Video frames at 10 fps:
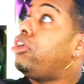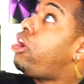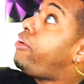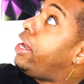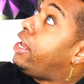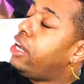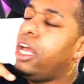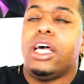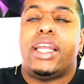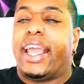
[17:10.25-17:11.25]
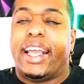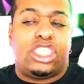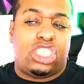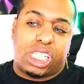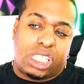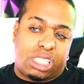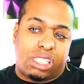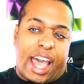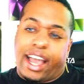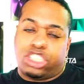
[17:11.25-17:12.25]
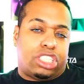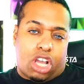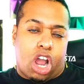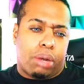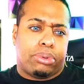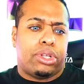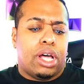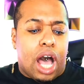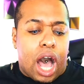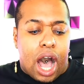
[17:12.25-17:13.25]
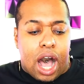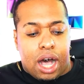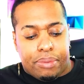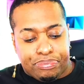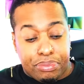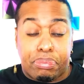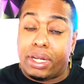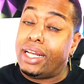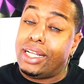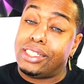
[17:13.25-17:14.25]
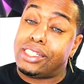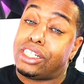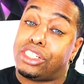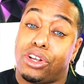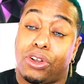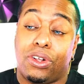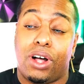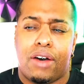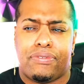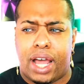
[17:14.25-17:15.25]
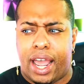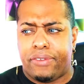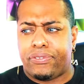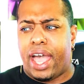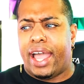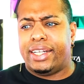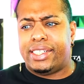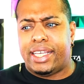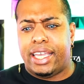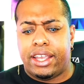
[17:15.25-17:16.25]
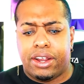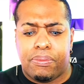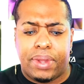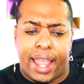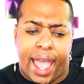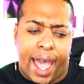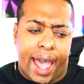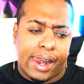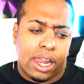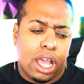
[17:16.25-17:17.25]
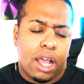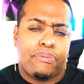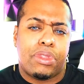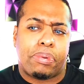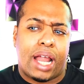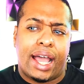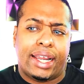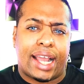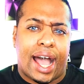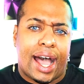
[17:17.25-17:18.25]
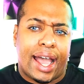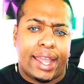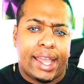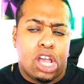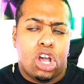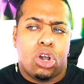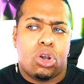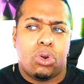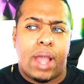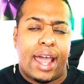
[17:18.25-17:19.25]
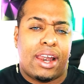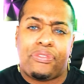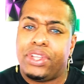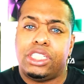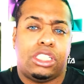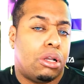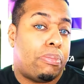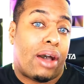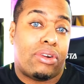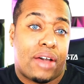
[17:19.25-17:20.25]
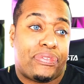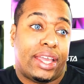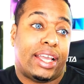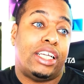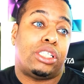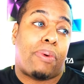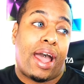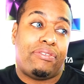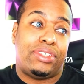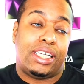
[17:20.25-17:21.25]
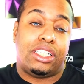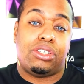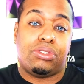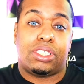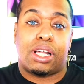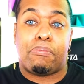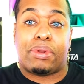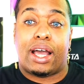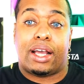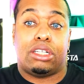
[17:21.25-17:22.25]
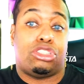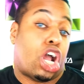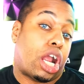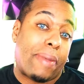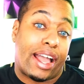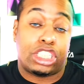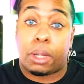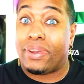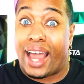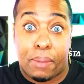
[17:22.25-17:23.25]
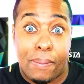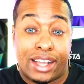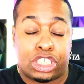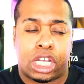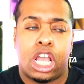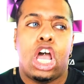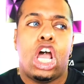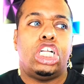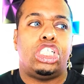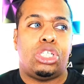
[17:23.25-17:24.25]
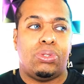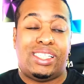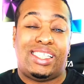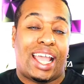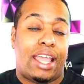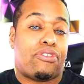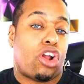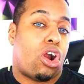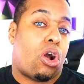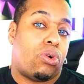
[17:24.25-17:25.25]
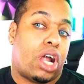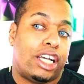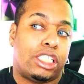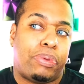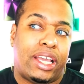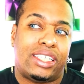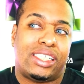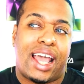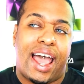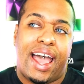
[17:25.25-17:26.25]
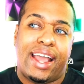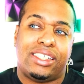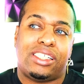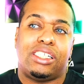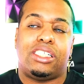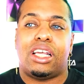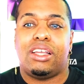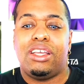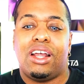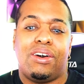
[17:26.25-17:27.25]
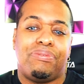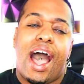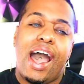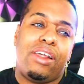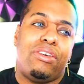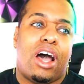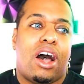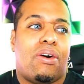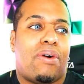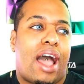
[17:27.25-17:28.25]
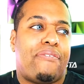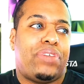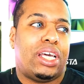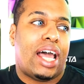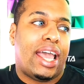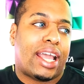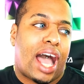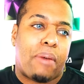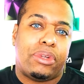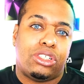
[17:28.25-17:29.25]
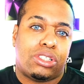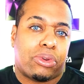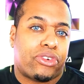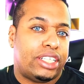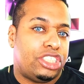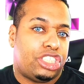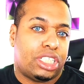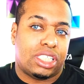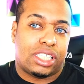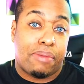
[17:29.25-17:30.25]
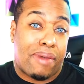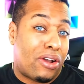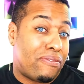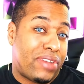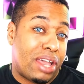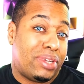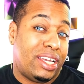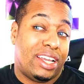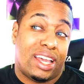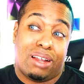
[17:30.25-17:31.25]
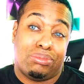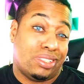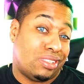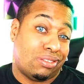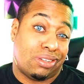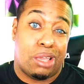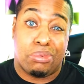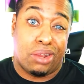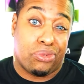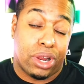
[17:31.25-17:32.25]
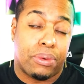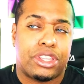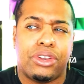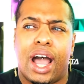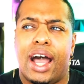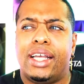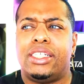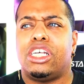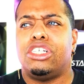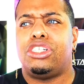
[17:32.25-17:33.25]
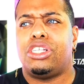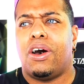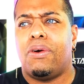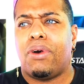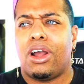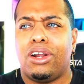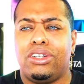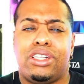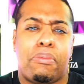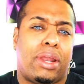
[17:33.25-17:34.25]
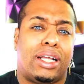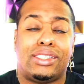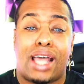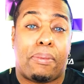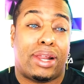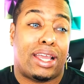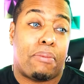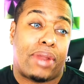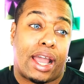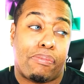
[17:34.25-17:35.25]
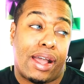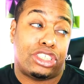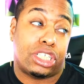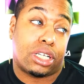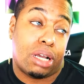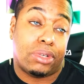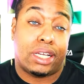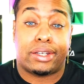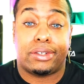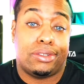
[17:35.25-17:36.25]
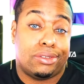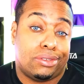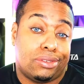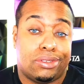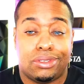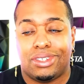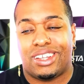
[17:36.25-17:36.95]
They're in. Like, it's just actually horrible. But it is the circle of life. And here we had the blind guy who had nothing to do about nothing. His wife did do some dark magic, black magic, to save her own husband. And, you know, I don't know. I feel like I would do some crazy shit to save my own family, and I'm just keeping it real with you guys. So her dibbling dabbling in black magic, I'm like, oh.